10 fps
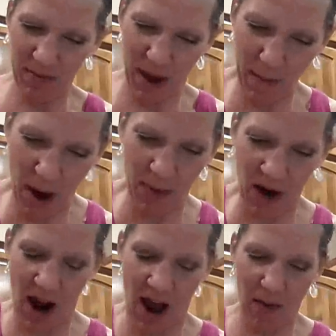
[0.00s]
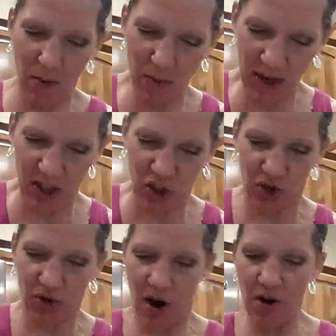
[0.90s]
my mom and I, when we went to
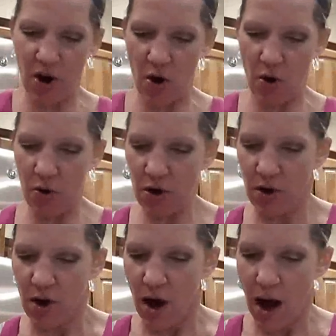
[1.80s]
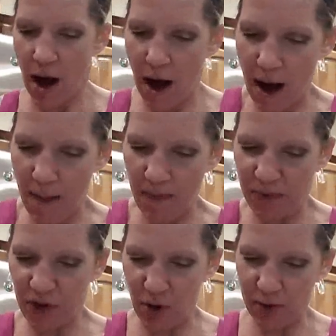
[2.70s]
Toronto
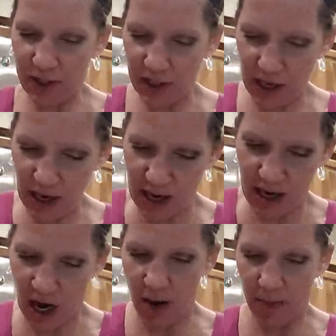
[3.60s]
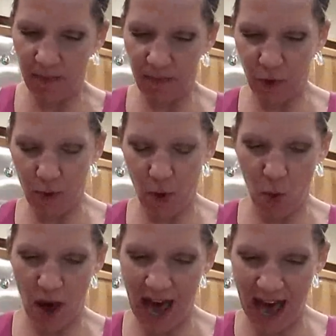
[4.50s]
to go see Come From
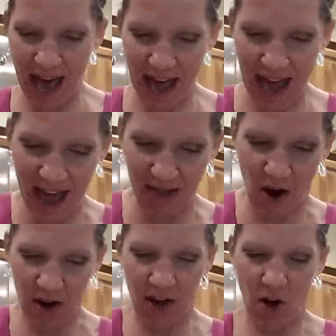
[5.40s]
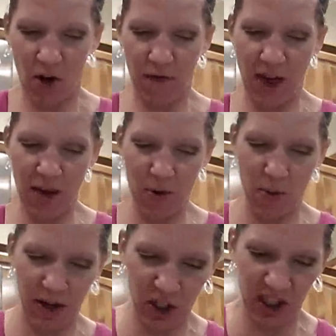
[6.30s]
Away and the Hockey Hall of Fame, we
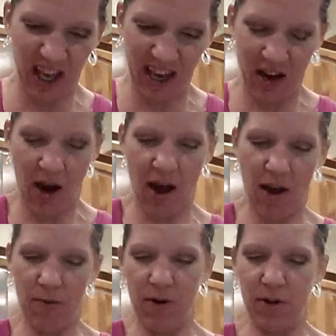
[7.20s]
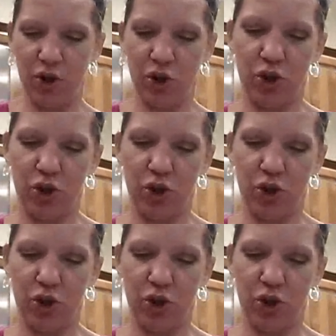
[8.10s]
went to like an Irish,